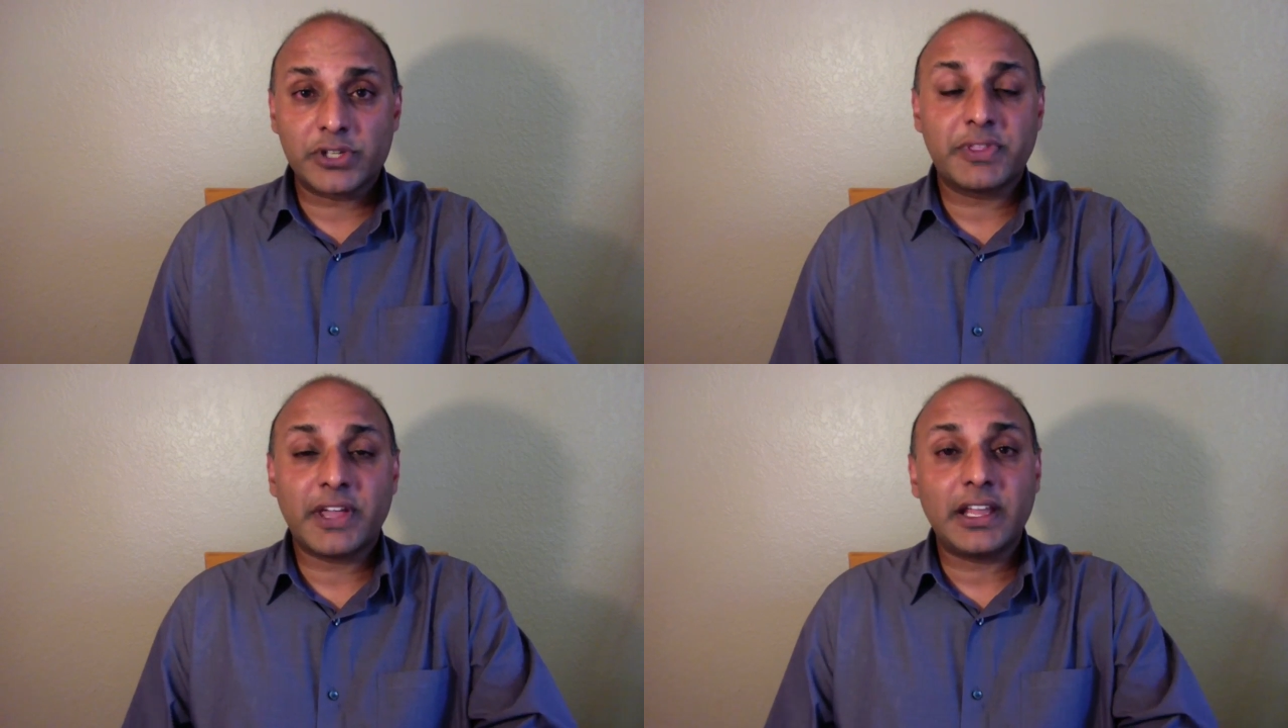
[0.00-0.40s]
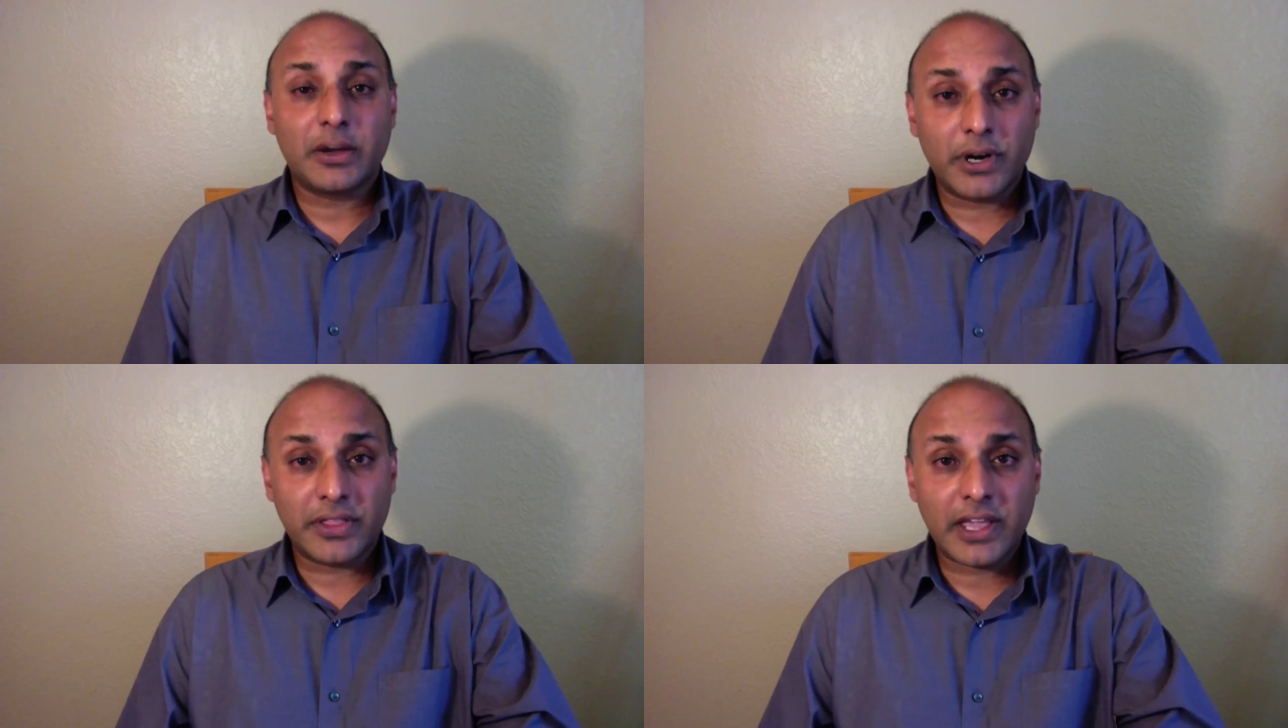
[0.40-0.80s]
Bethania, I
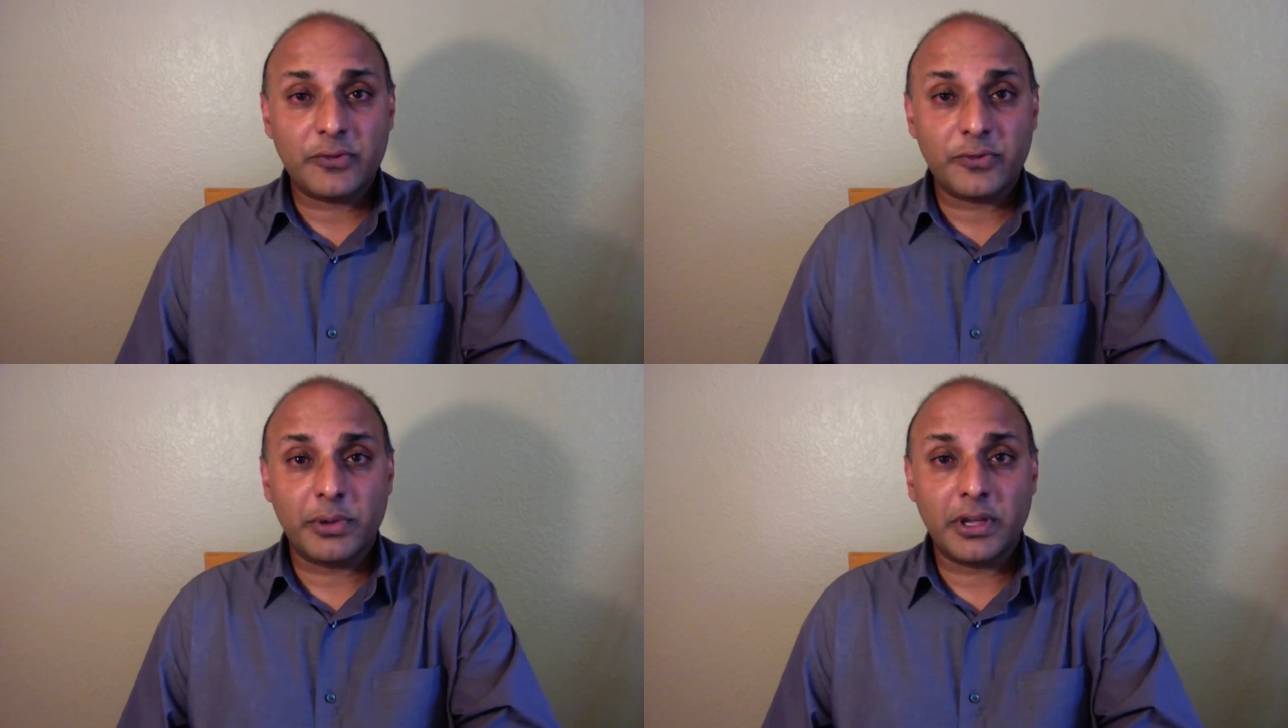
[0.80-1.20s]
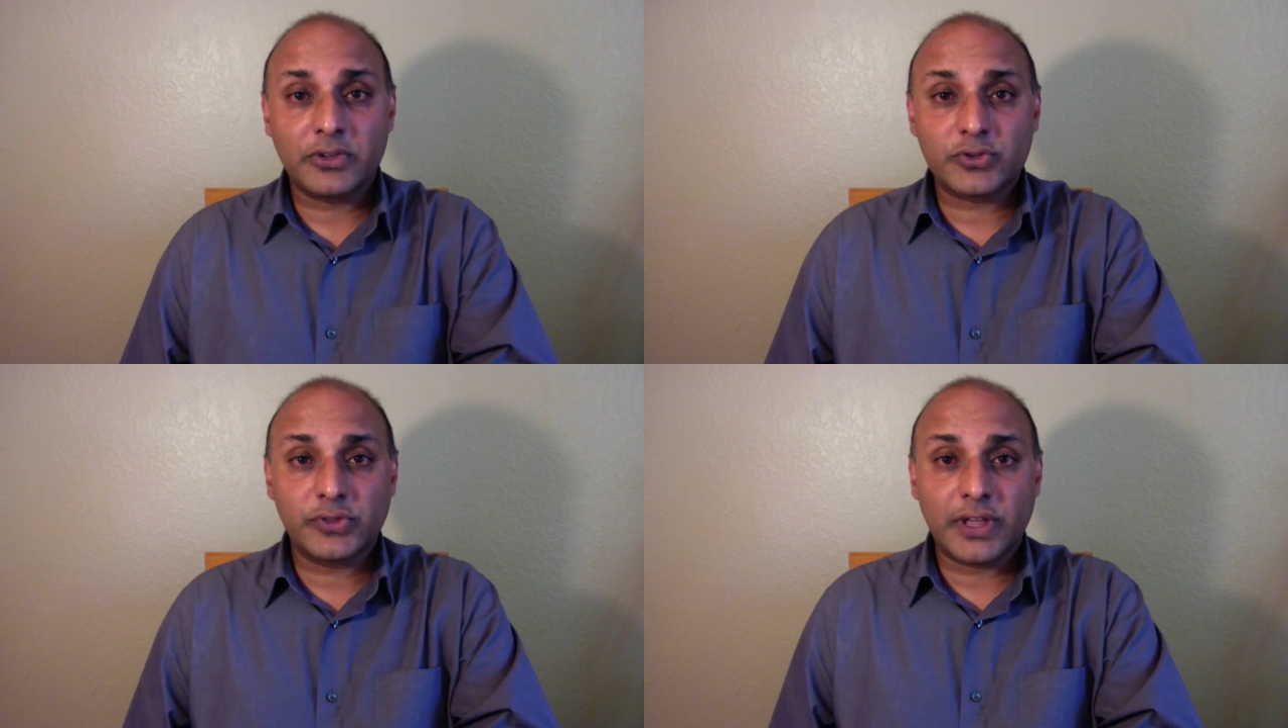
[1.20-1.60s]
want to thank you for being on
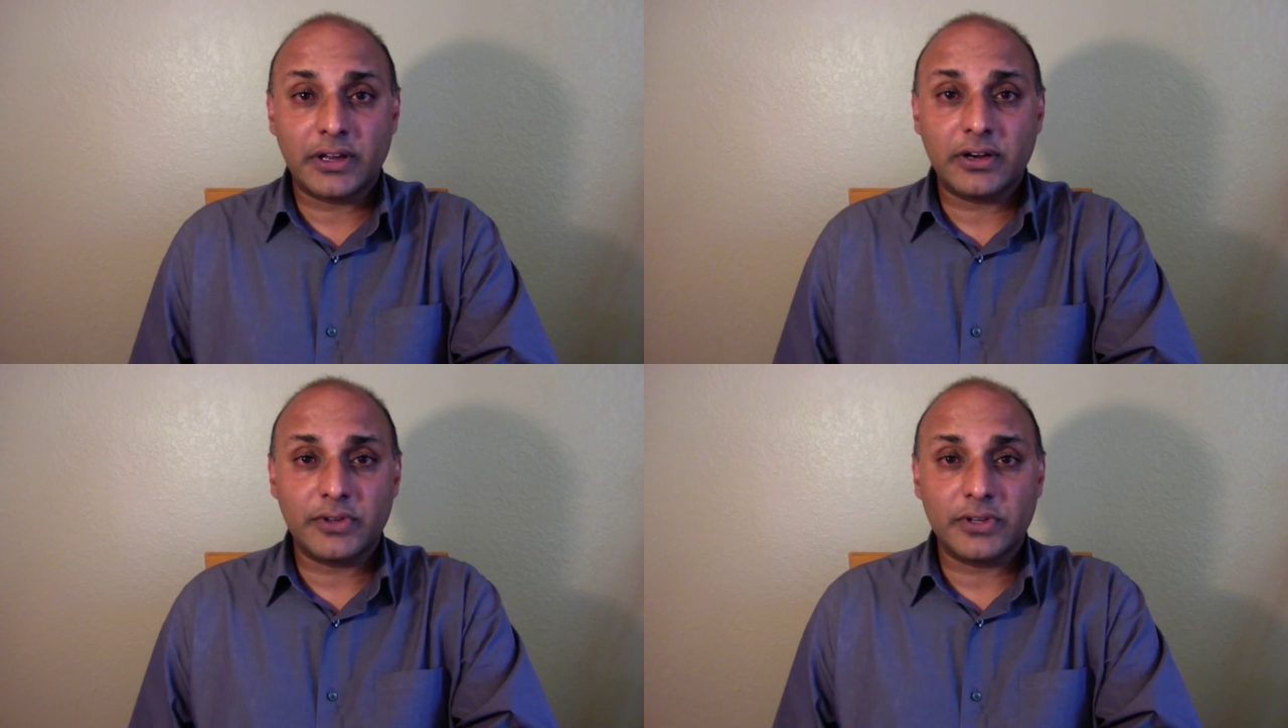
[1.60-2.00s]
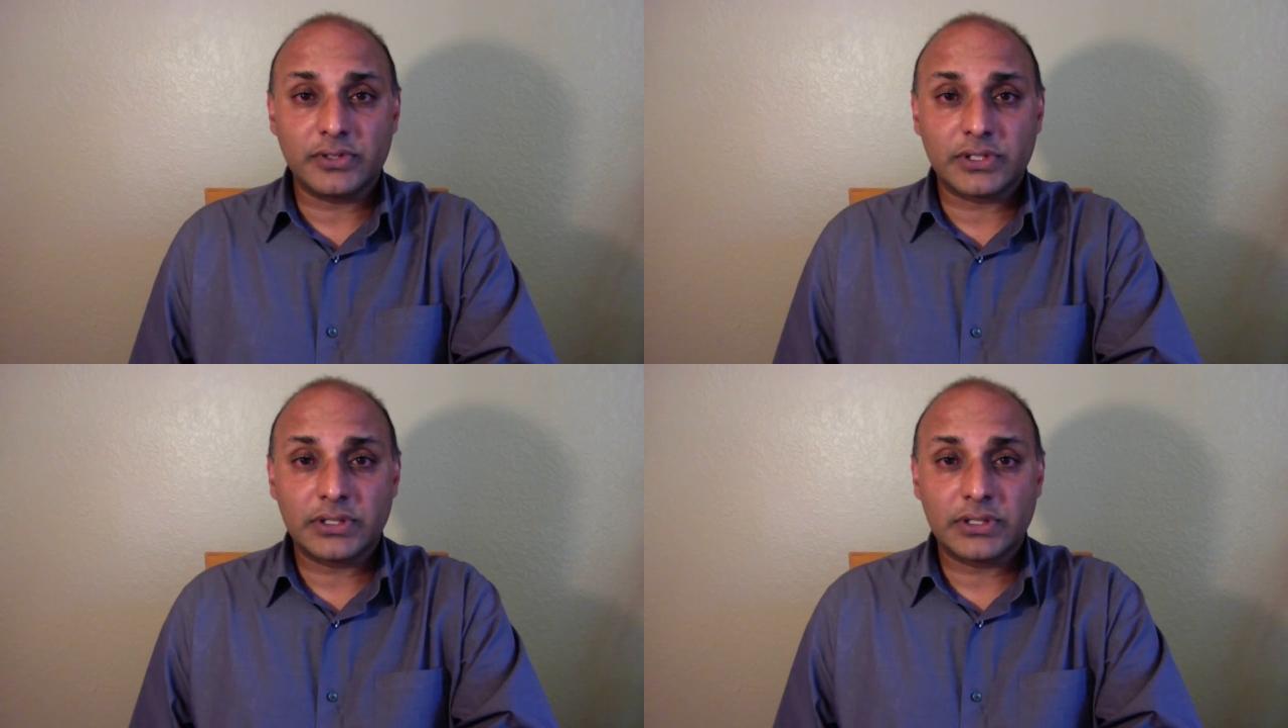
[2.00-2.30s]
Truthout Interviews.